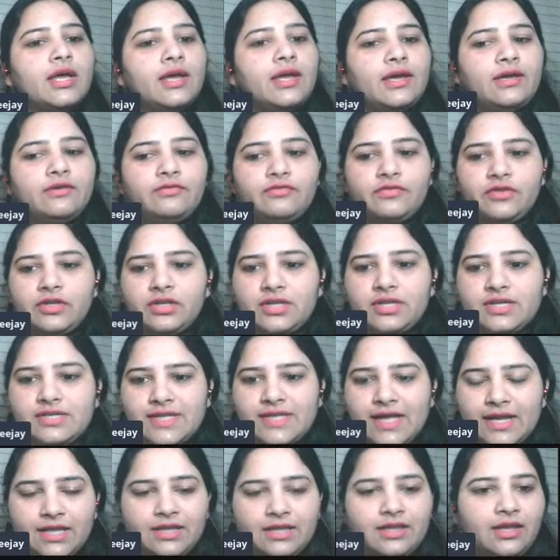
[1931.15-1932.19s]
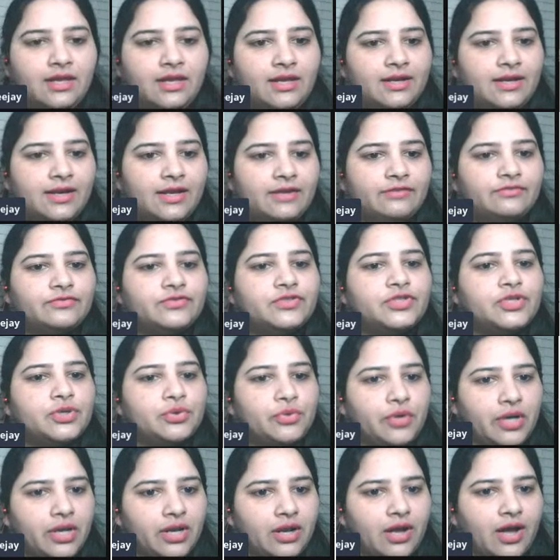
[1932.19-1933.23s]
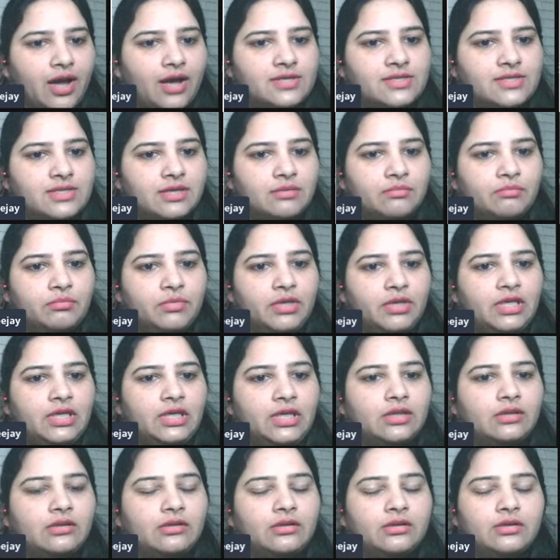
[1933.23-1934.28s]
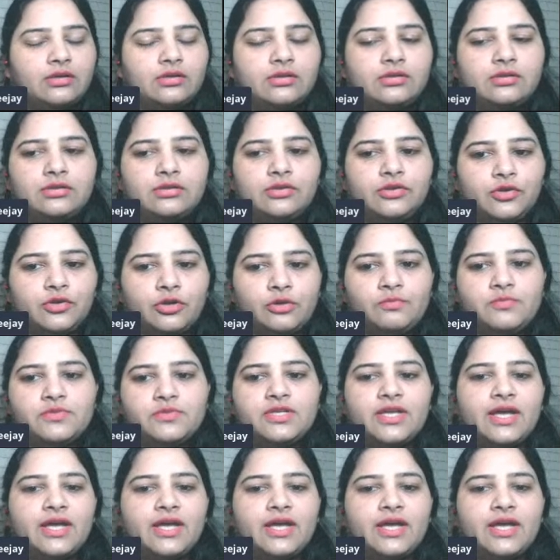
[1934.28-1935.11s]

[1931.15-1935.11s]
If there is anything left, you can ask me in the groups,